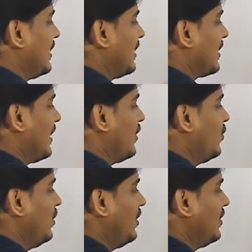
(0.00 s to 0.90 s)

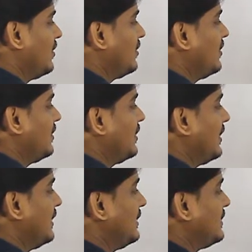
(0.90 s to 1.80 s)
Rahul
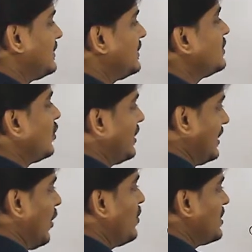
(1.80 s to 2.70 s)
is
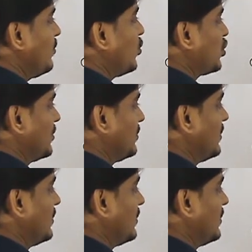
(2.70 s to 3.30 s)
in motion.